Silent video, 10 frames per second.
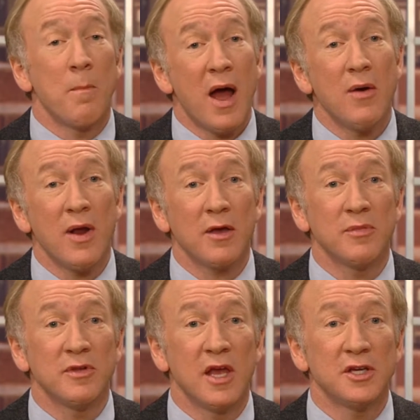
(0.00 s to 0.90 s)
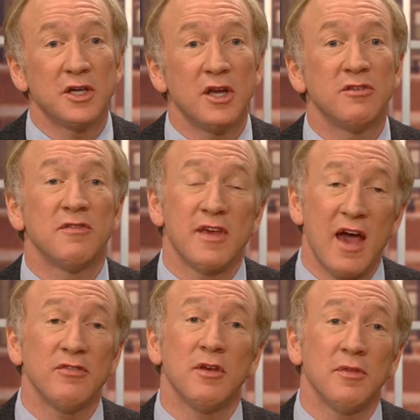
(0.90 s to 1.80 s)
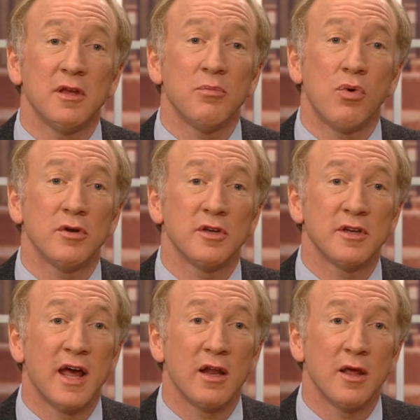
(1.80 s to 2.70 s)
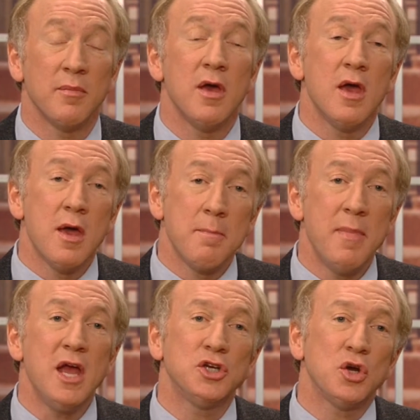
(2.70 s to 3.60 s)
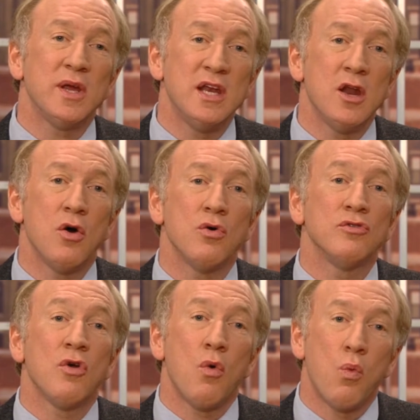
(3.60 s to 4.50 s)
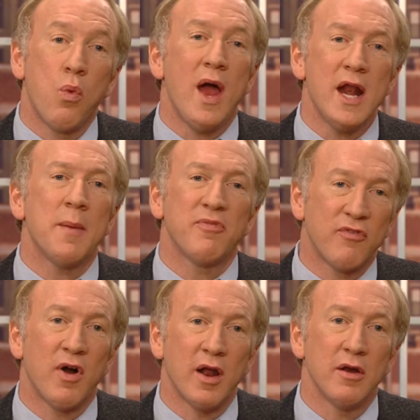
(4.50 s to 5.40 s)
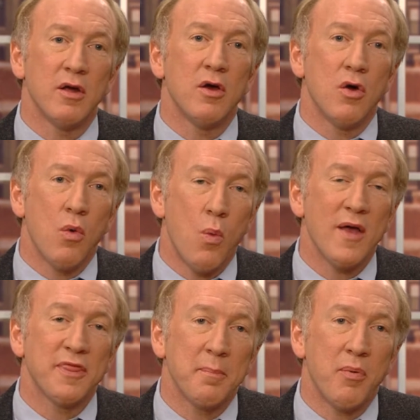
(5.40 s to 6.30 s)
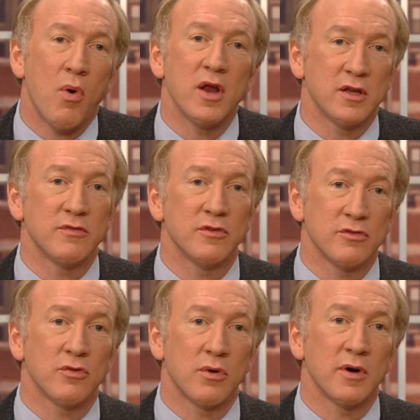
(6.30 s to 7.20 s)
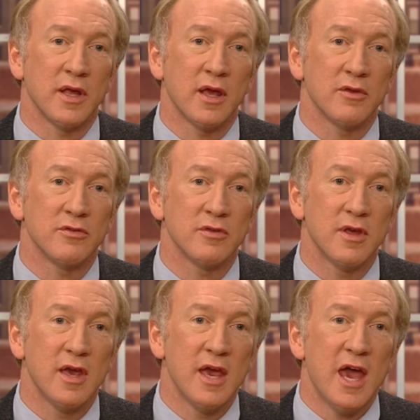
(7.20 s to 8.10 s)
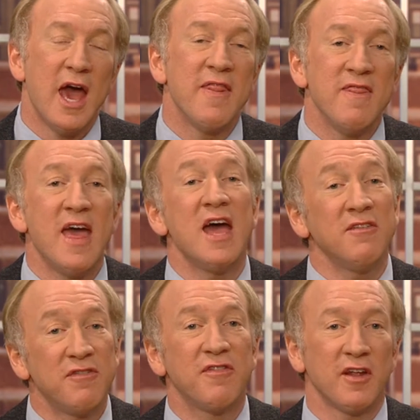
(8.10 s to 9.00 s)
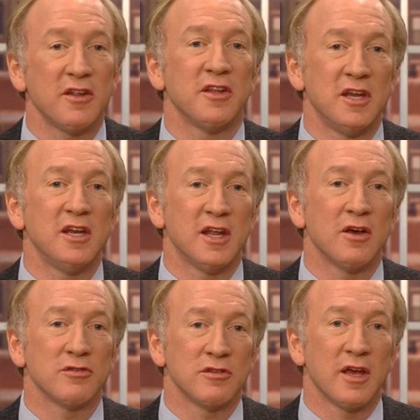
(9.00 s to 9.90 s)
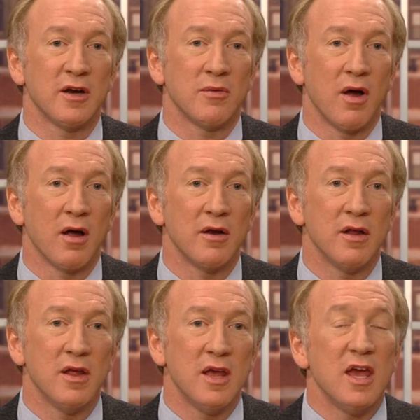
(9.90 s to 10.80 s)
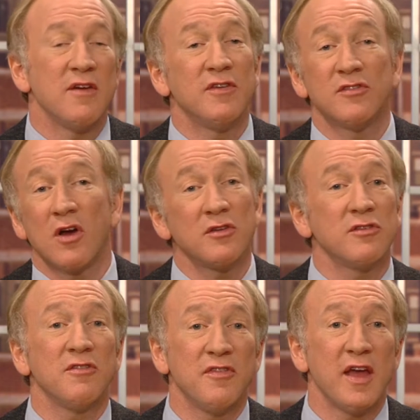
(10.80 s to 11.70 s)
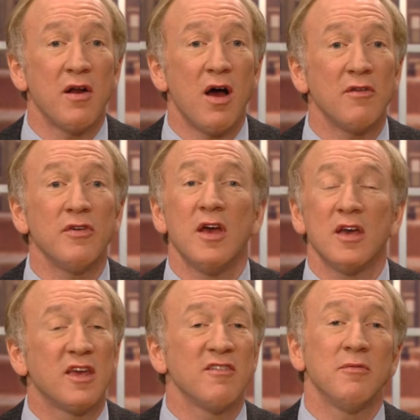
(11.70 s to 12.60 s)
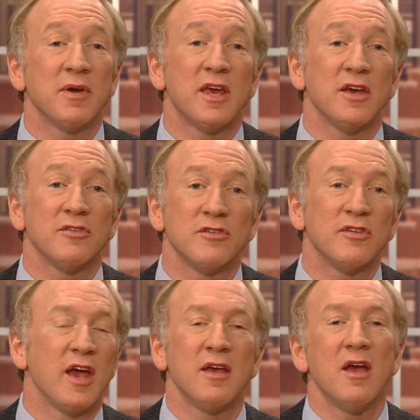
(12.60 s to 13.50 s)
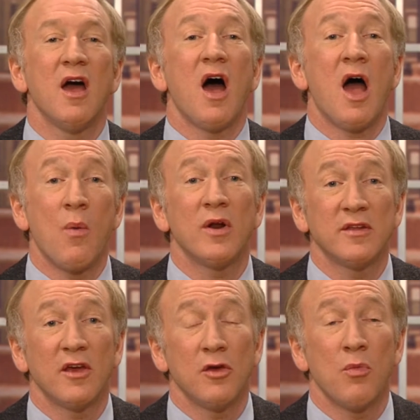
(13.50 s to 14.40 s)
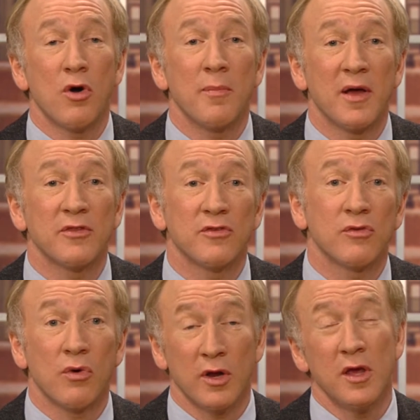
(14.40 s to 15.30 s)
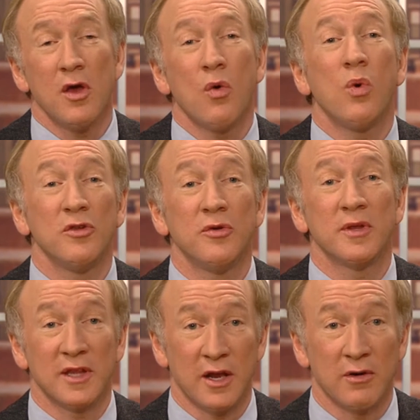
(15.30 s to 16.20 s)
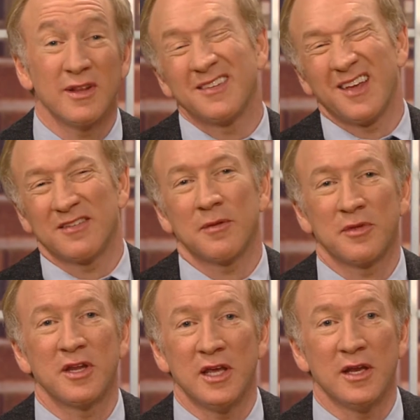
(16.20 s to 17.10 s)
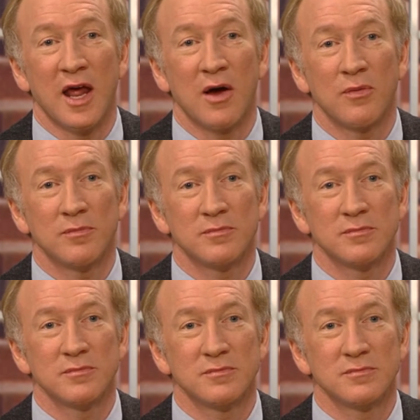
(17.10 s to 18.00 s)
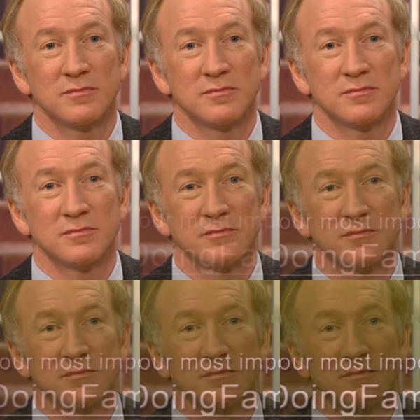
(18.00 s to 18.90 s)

My recommendation is if you have something important to tell him, make sure he knows right up front what the point of the story is, and then fill in the details later on. If he starts to fade off, give him a kiss and say, I want to tell you more about the story. We'll do it later. Let's get something to eat now.